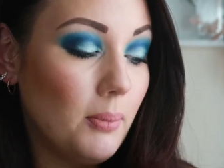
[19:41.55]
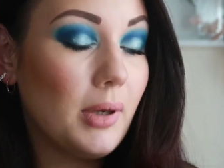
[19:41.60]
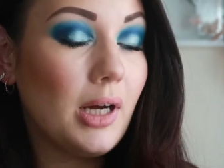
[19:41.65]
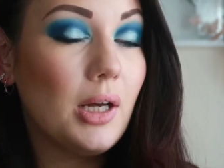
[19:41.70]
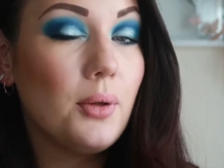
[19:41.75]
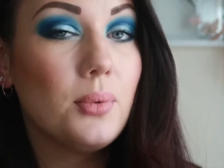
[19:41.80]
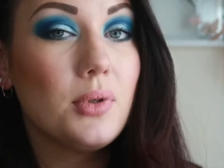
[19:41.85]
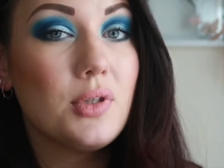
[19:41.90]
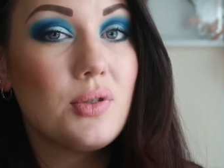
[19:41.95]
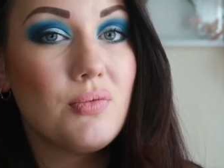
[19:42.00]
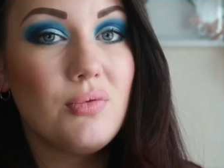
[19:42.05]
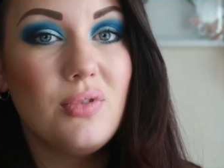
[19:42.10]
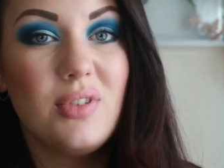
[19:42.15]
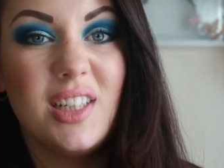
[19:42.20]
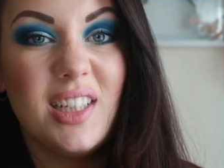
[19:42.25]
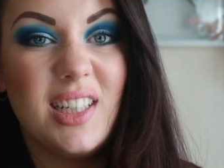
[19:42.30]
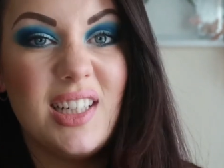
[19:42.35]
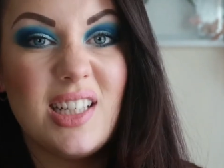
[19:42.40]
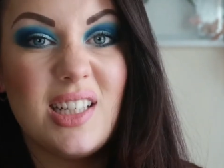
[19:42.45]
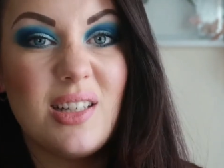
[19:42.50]
But I was
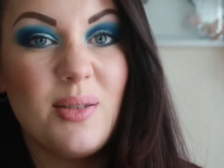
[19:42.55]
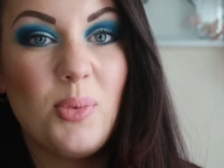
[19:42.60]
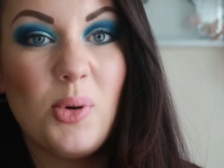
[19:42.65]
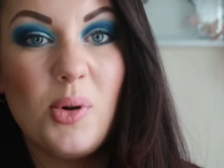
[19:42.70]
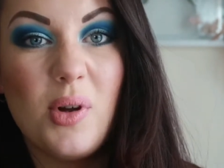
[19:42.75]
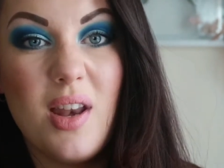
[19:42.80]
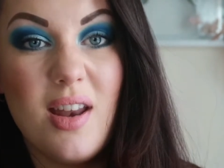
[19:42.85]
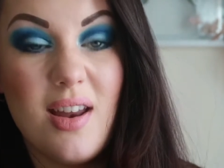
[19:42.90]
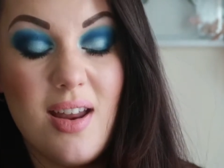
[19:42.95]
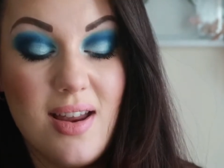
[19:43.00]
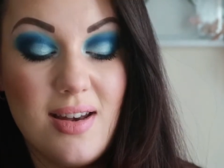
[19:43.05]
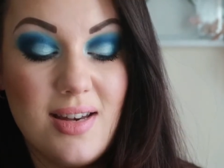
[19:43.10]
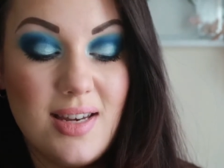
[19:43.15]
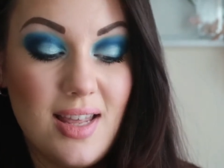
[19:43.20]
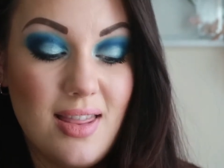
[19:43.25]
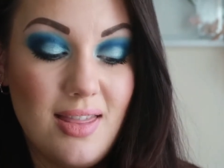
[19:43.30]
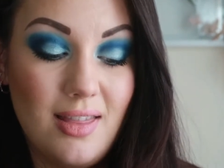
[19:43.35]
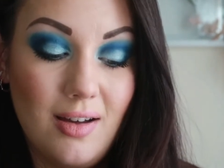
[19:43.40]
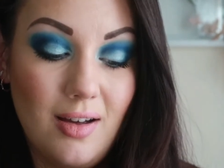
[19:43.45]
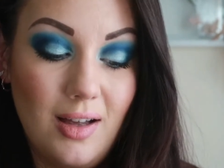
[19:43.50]
really disappointed
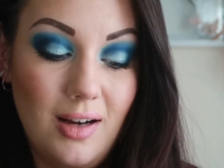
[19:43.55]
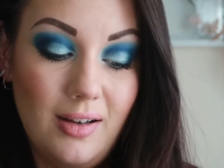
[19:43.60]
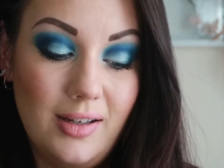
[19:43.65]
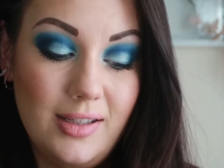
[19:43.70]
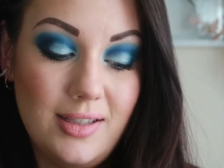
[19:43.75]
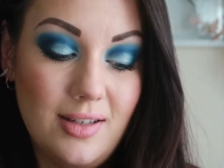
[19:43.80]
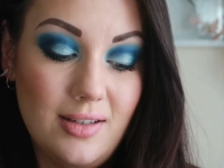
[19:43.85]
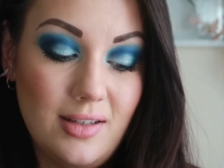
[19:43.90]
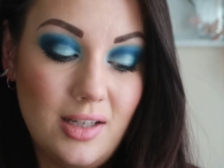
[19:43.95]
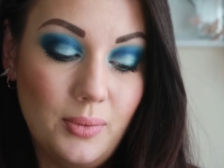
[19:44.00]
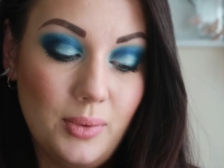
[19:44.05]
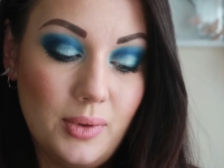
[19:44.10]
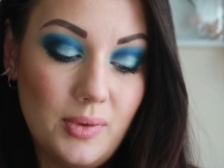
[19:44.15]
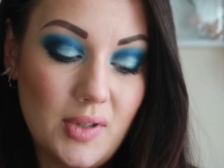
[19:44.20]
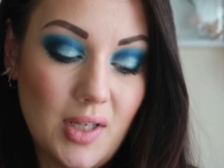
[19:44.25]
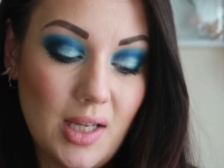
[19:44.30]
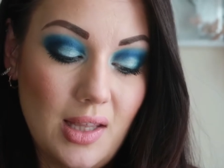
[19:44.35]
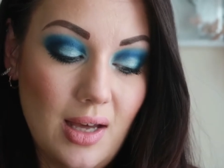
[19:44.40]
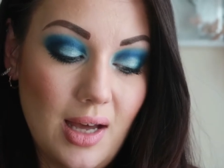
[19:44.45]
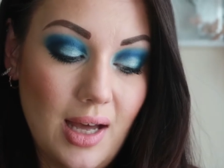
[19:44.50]
in the highlighters, I will
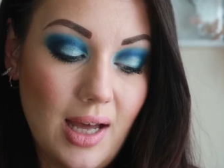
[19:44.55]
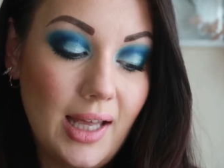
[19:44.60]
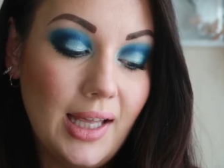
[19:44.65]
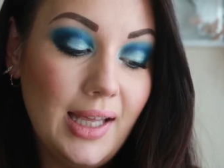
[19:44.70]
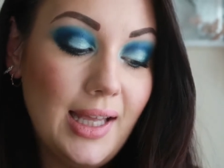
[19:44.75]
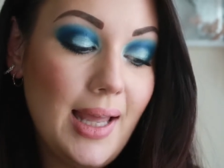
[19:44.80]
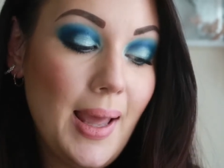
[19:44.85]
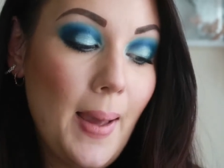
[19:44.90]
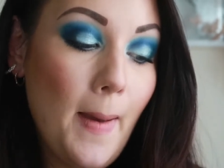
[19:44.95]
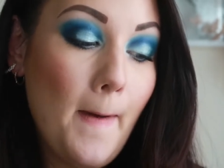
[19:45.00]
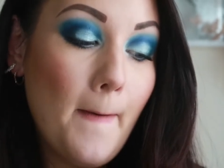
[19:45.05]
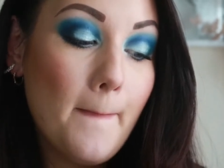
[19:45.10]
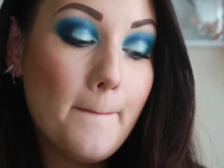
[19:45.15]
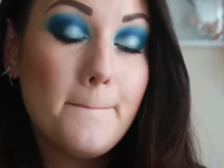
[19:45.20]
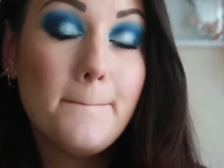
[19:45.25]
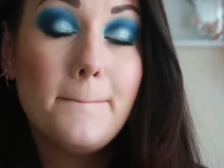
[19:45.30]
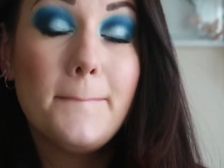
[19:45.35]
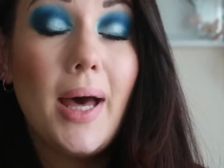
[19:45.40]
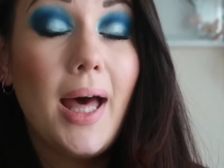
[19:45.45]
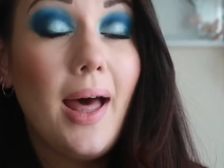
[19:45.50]
say that.
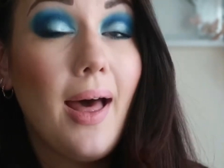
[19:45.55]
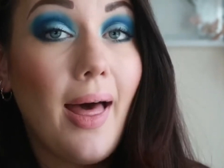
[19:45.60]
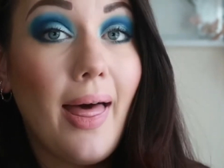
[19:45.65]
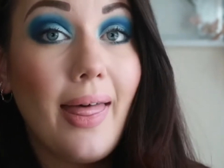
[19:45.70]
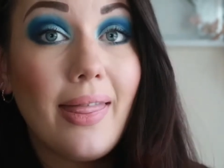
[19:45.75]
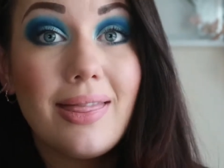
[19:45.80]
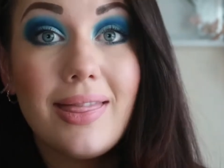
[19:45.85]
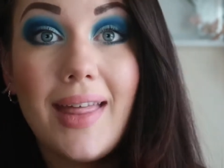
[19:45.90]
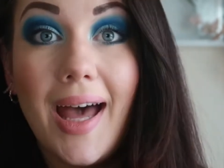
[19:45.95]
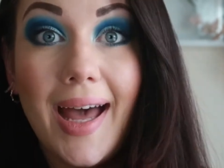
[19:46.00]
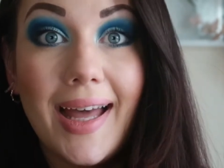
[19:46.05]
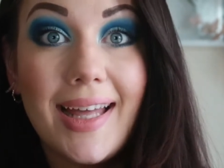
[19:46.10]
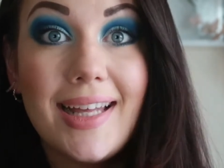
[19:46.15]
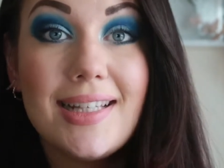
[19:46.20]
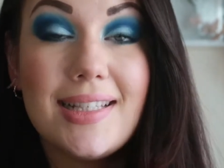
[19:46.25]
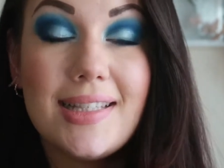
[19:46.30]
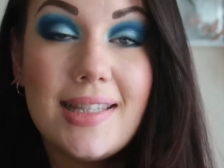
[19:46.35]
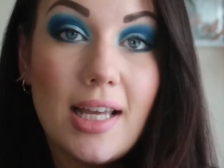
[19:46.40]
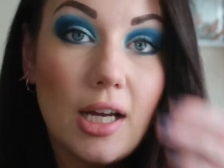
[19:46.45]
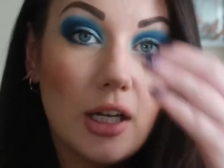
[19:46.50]
But that
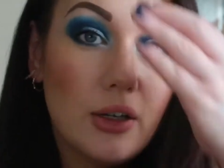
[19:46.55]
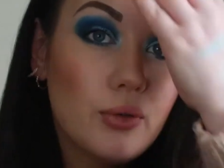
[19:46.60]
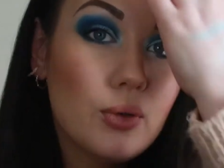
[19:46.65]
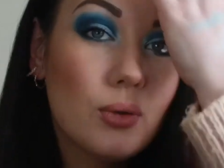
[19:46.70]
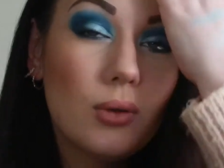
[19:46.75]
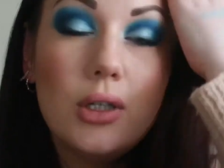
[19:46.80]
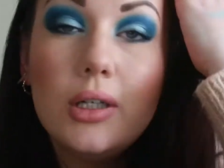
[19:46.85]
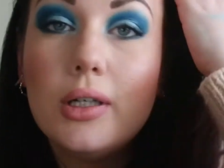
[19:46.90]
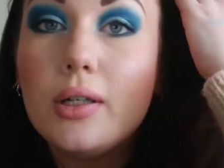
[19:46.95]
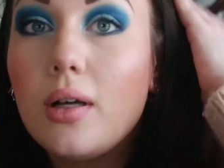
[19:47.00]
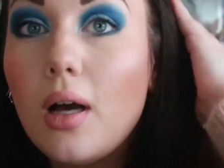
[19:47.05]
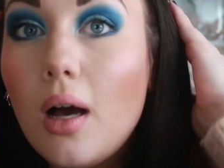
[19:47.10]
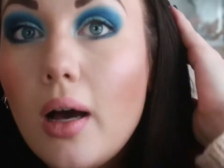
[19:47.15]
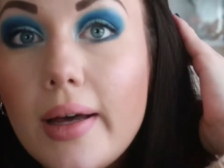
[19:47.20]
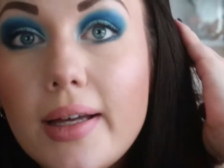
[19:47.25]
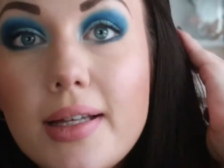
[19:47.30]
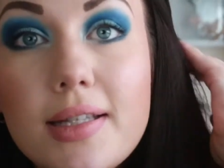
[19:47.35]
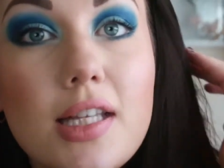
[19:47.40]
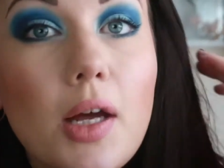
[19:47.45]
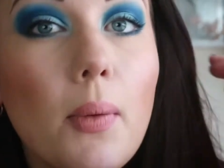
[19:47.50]
is the overall look,
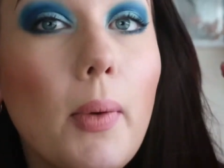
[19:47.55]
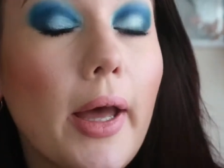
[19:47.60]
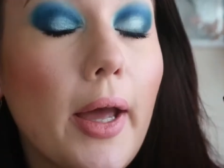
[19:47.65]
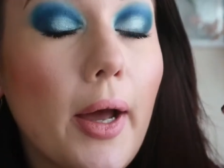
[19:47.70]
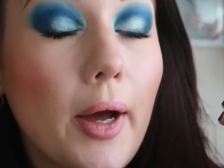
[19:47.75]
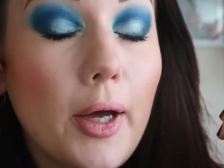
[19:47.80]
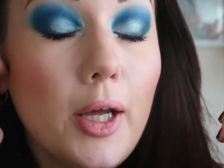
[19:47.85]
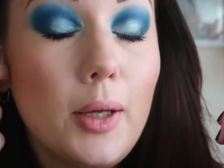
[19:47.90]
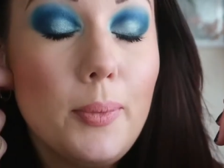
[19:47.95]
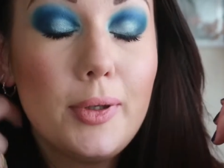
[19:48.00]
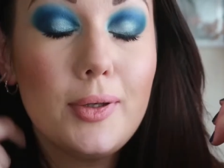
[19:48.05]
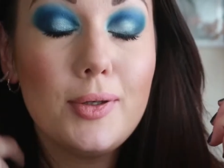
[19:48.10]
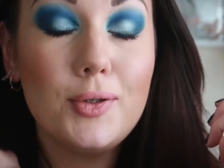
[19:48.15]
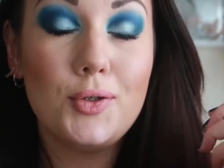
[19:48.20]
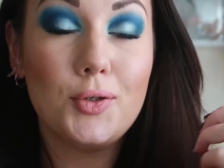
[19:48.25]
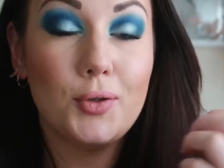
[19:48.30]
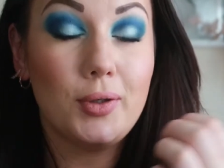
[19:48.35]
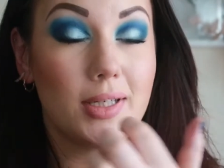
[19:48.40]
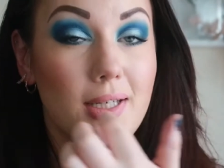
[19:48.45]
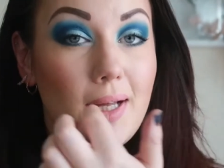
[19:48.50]
guys. So I hope you
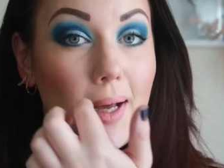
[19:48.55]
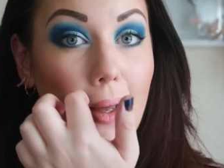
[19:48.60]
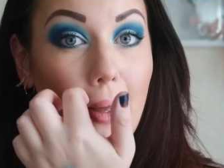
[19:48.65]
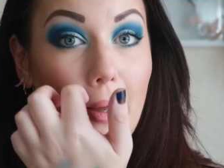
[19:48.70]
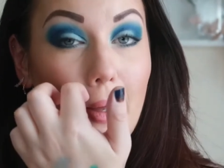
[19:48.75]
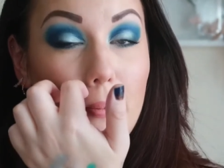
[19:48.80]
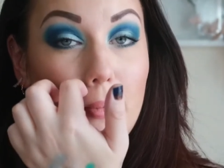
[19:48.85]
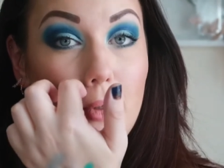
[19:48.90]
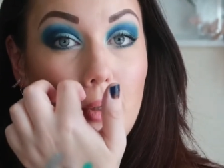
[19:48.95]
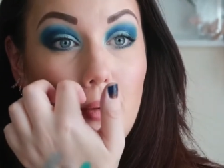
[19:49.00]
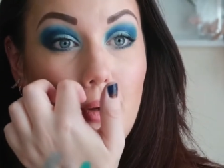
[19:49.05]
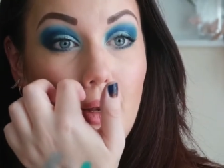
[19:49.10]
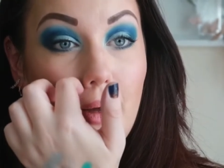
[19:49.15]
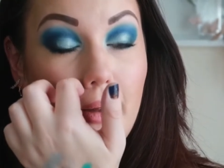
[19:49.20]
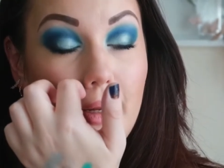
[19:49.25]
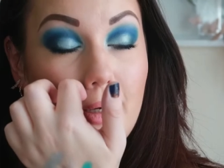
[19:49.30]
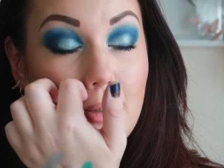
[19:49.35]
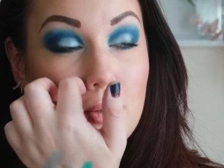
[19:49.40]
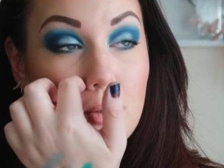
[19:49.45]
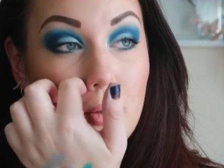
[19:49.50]
enjoyed it. I hope you
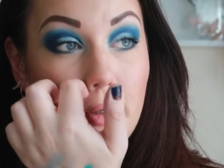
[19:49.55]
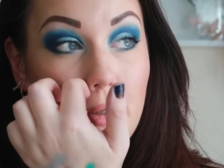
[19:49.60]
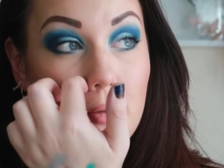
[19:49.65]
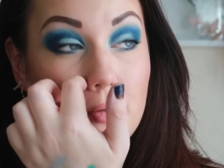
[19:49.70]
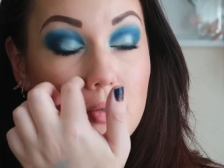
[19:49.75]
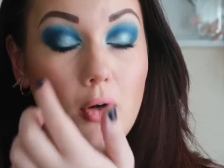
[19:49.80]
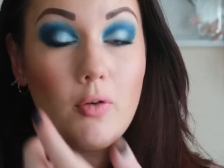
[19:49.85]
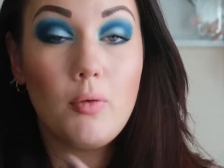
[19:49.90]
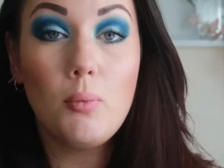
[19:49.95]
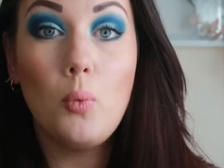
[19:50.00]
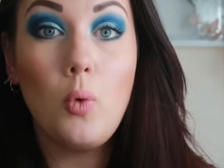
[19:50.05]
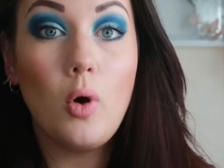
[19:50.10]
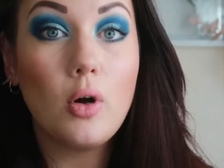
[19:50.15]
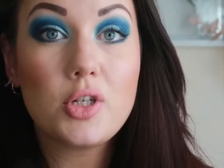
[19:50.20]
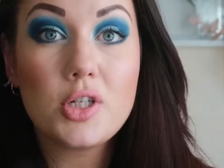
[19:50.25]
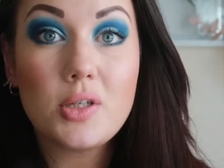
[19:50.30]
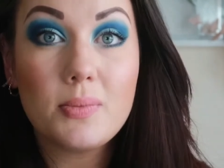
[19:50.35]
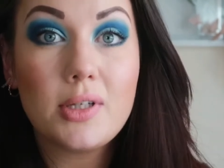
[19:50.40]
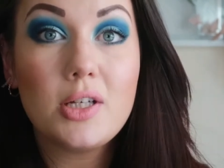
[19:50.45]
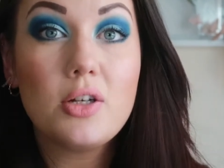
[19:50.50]
enjoyed sort of
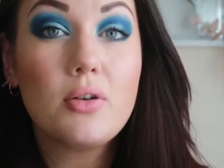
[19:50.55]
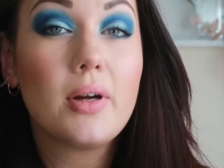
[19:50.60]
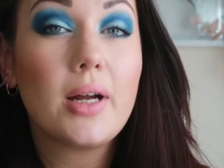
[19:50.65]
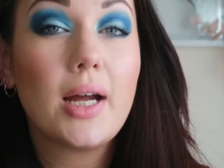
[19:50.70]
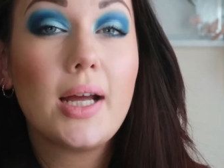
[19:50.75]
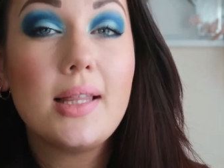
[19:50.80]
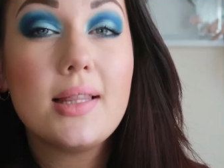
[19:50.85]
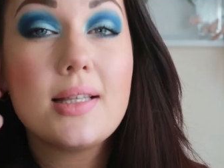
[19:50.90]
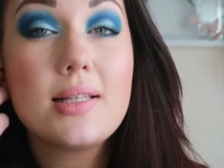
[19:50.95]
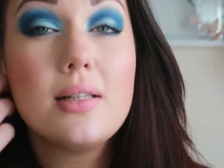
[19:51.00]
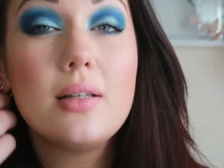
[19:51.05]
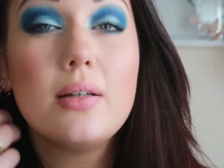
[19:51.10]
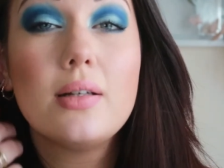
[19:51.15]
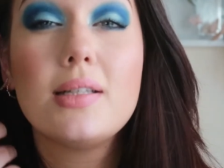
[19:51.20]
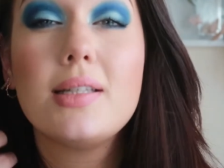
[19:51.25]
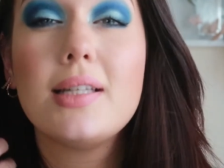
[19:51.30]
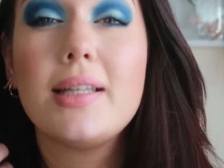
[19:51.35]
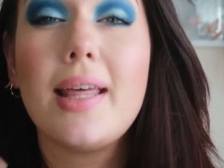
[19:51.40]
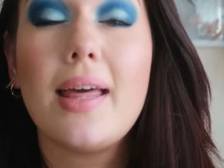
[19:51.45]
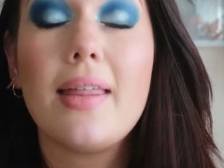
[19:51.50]
watching me create this look
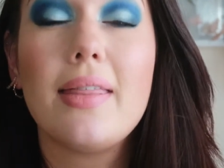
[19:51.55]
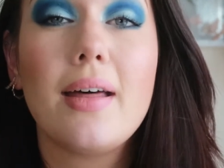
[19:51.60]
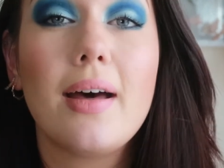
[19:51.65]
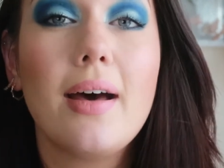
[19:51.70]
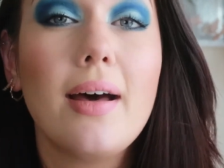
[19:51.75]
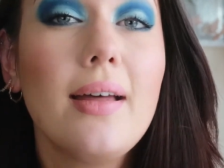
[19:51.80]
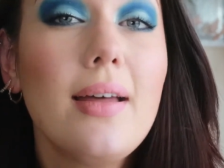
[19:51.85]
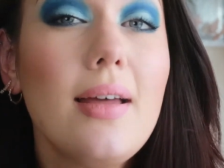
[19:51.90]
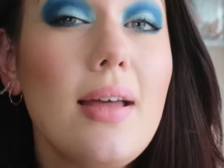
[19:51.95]
together.